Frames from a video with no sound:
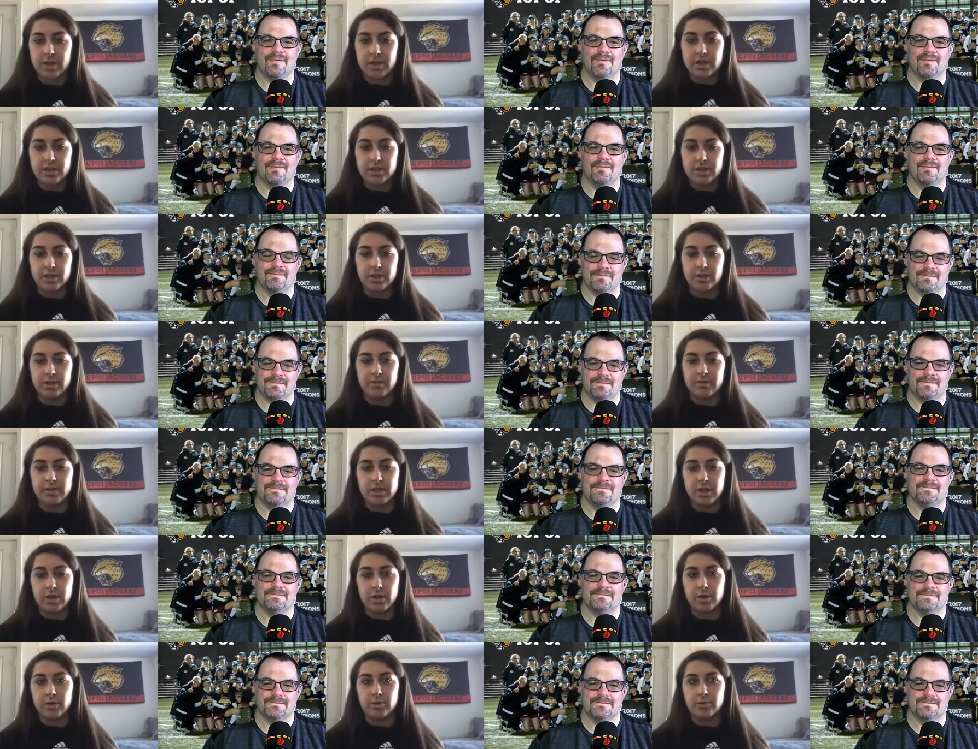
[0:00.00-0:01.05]
Speaker 1: So even
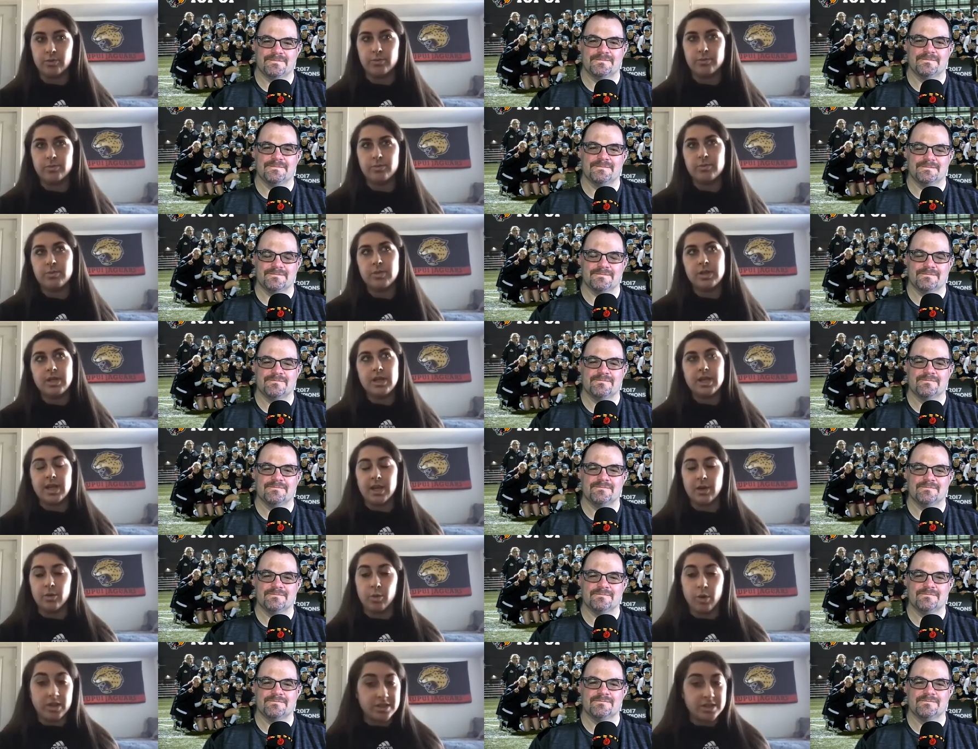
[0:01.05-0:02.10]
though it
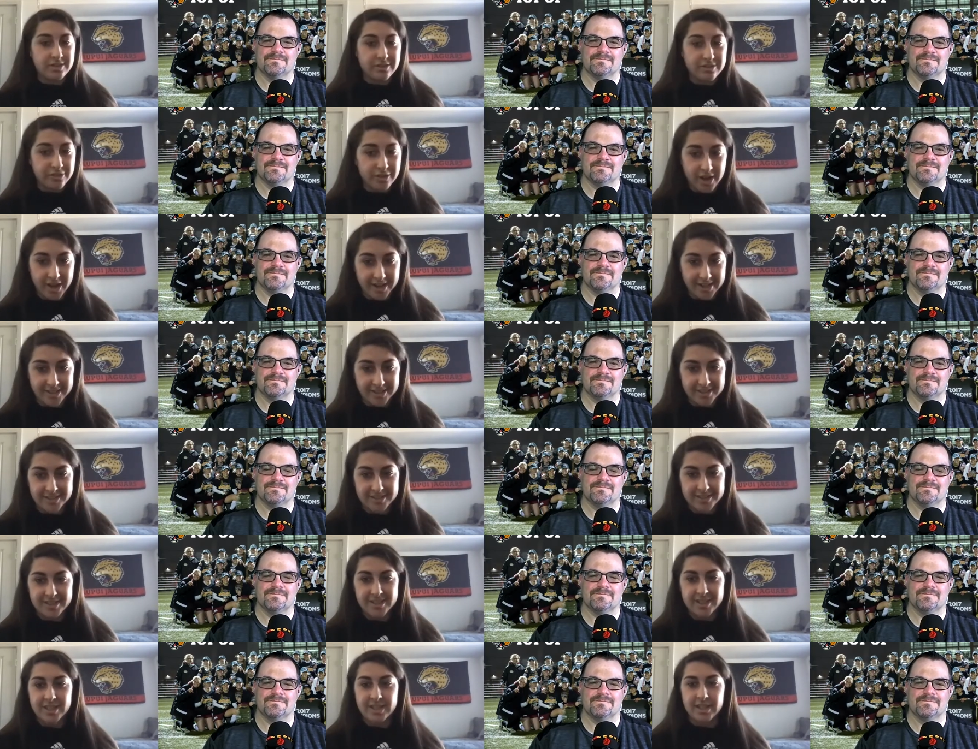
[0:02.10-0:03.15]
wasn't fun,
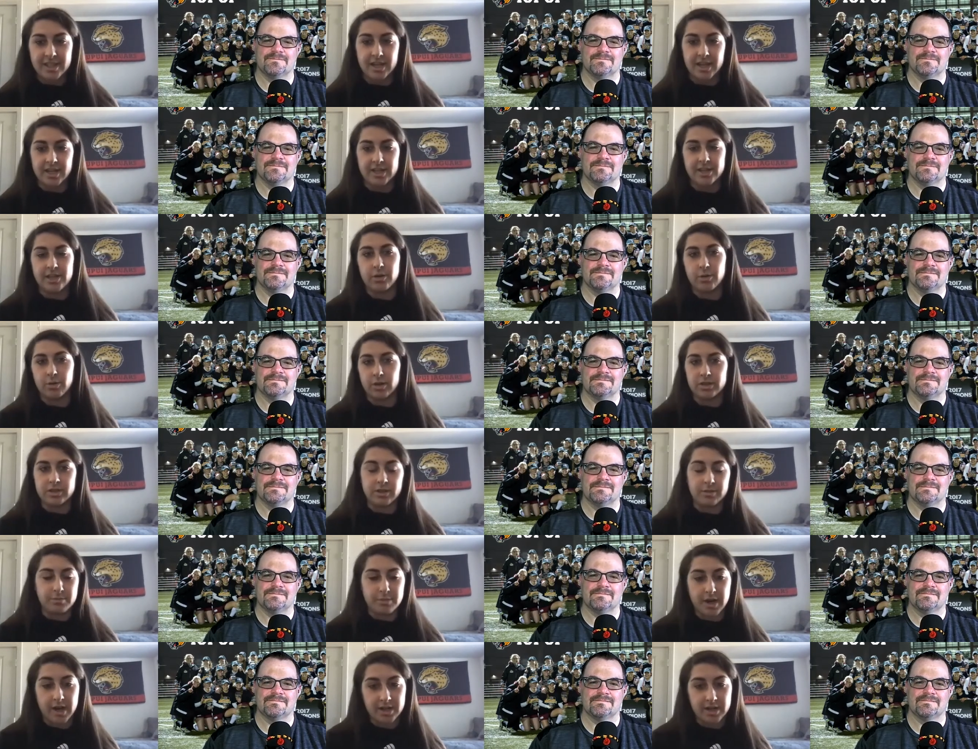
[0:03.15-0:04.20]
there were
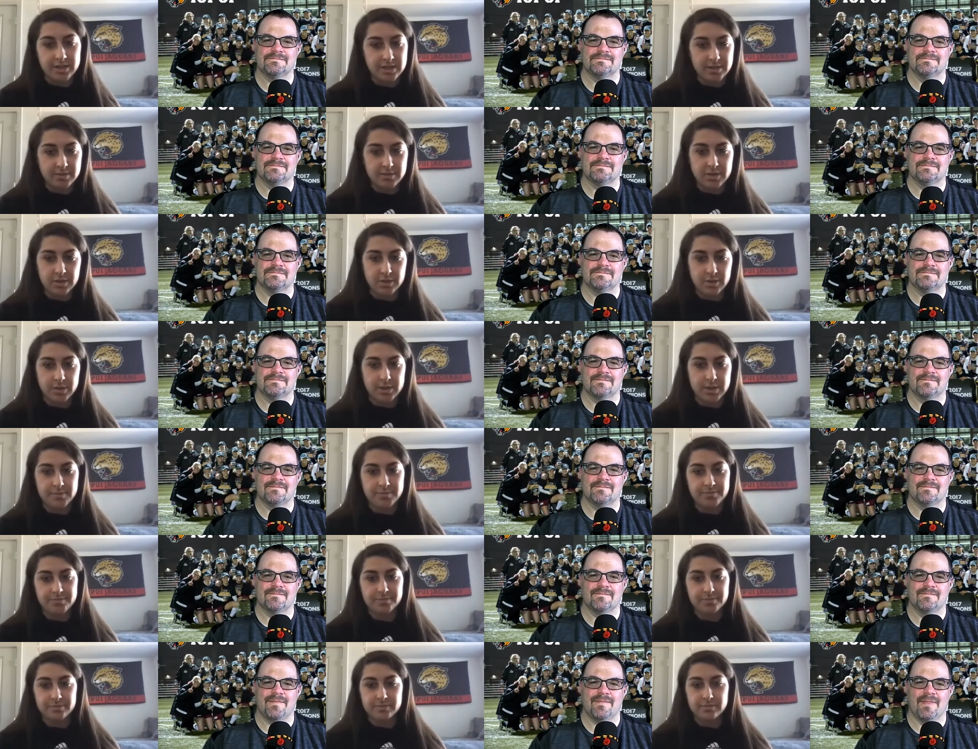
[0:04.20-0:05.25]
some positives to it.
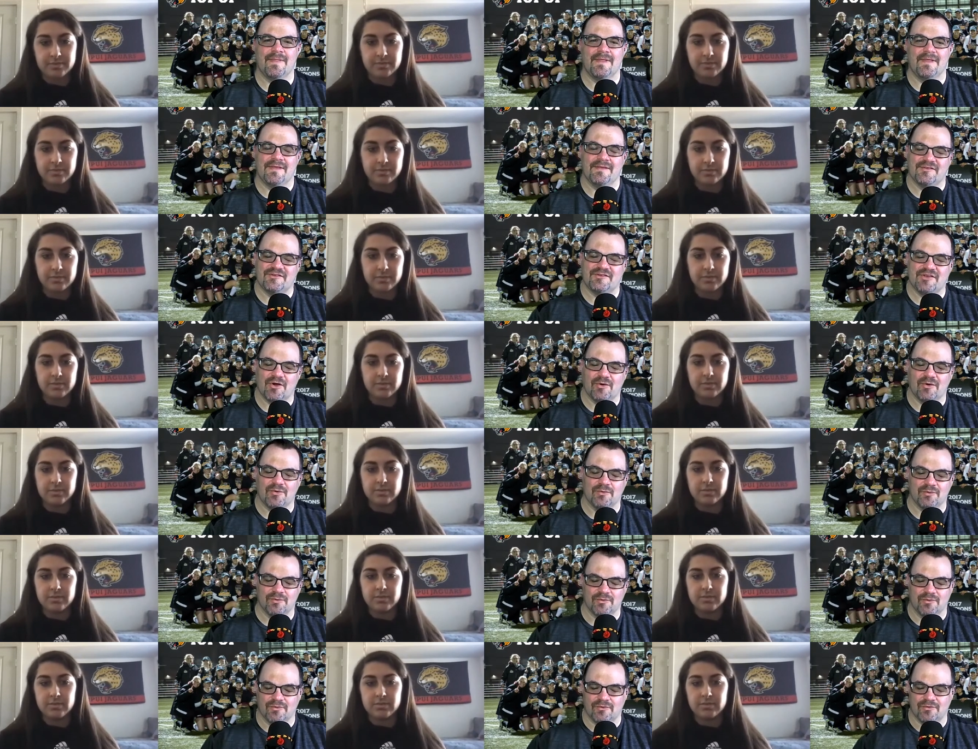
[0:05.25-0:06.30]

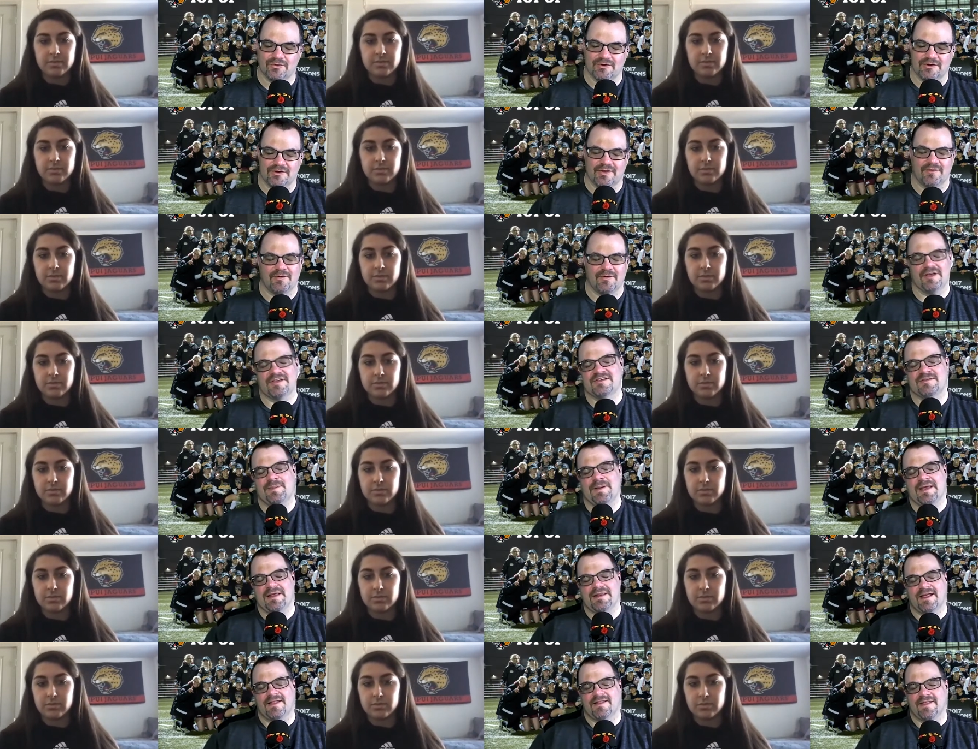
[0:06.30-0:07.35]
Speaker 2: So uh,
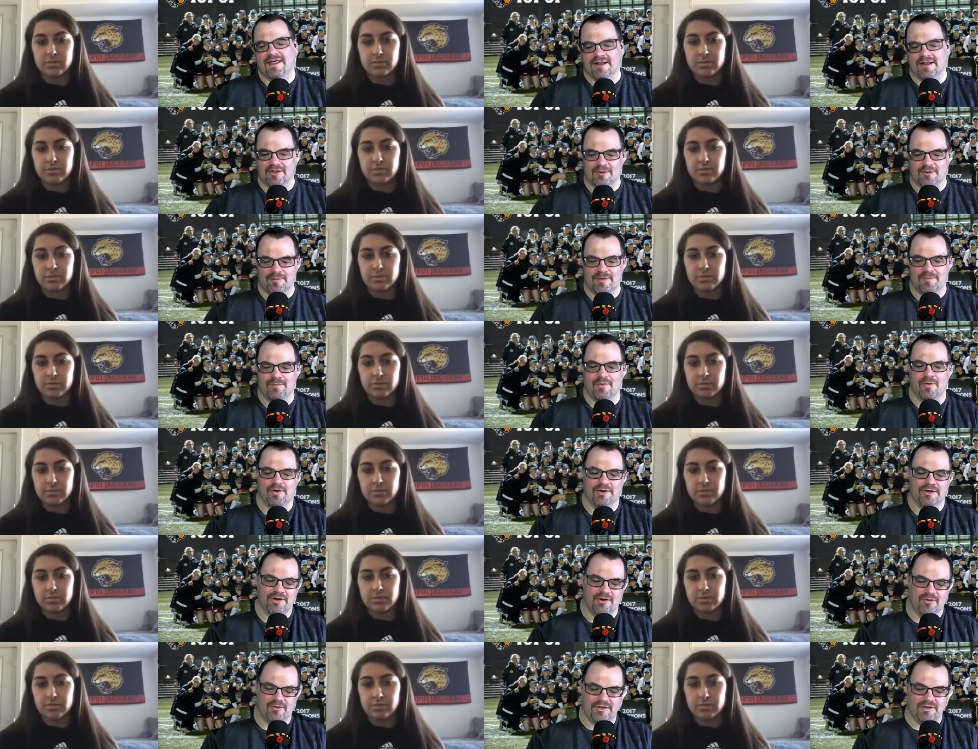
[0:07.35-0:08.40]
expand on that a little bit more.
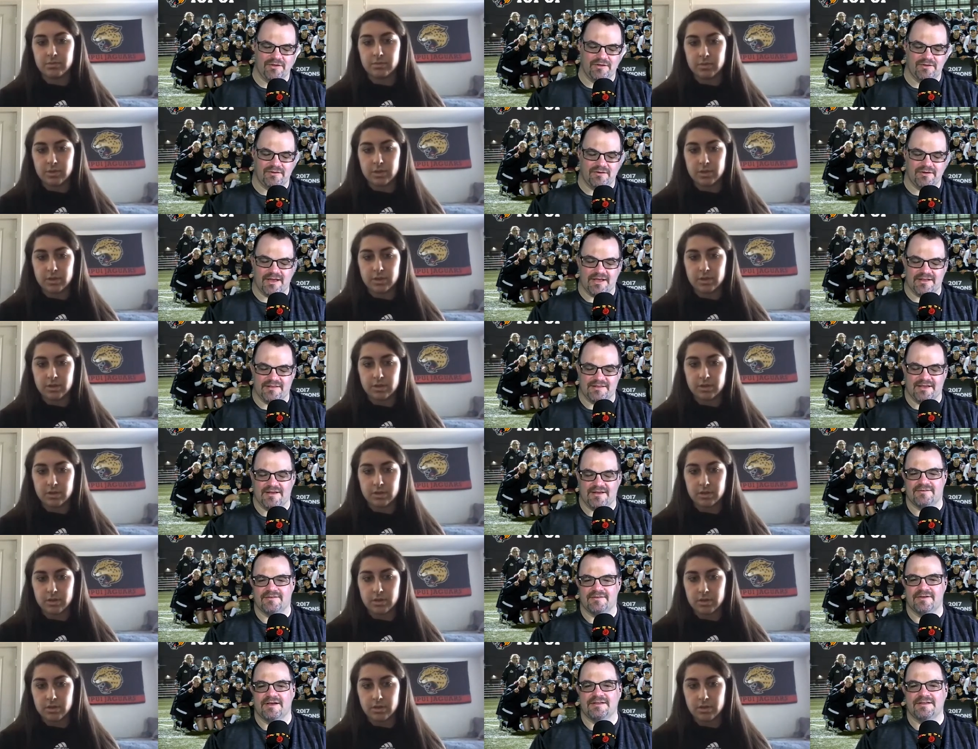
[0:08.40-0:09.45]
You know, you, you, got
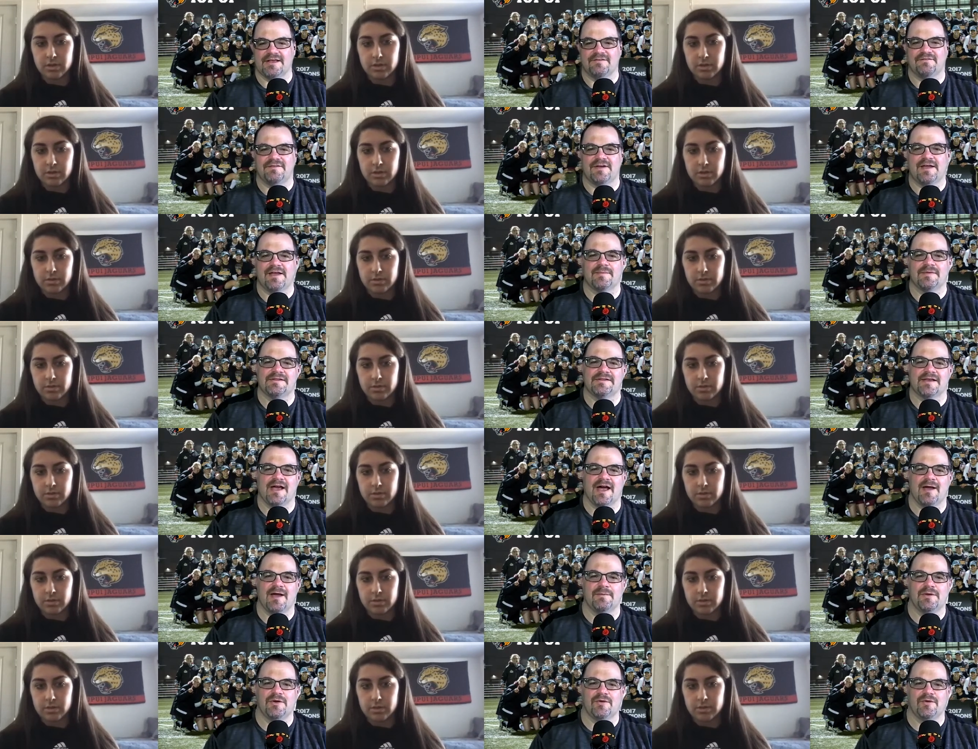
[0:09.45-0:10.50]
that you got that family
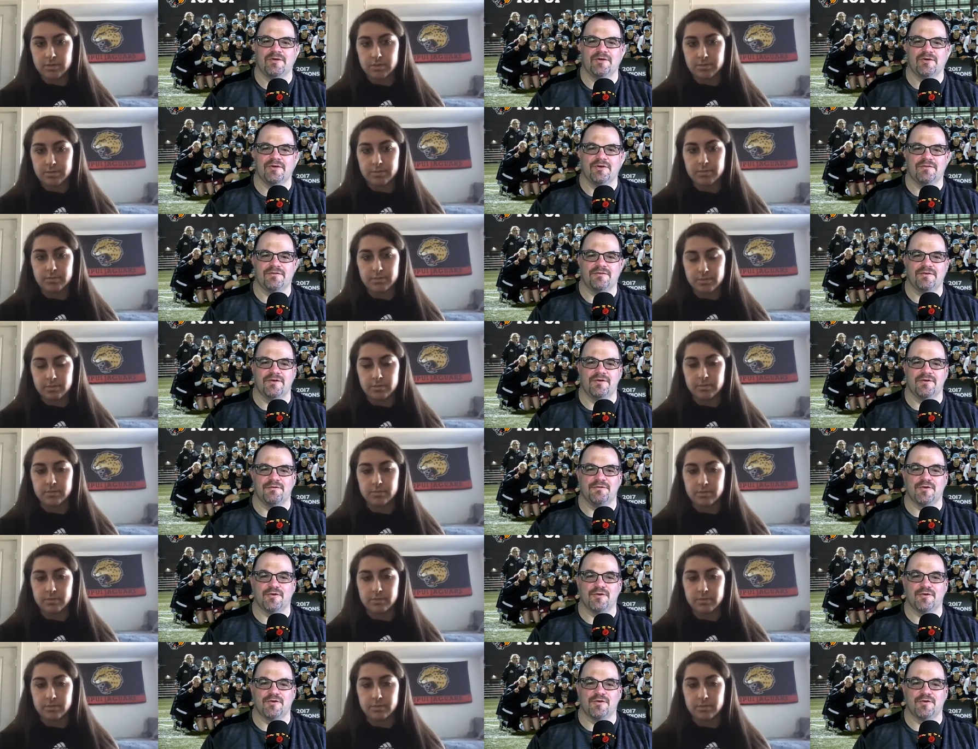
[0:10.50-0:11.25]
time. You know, you're a you're a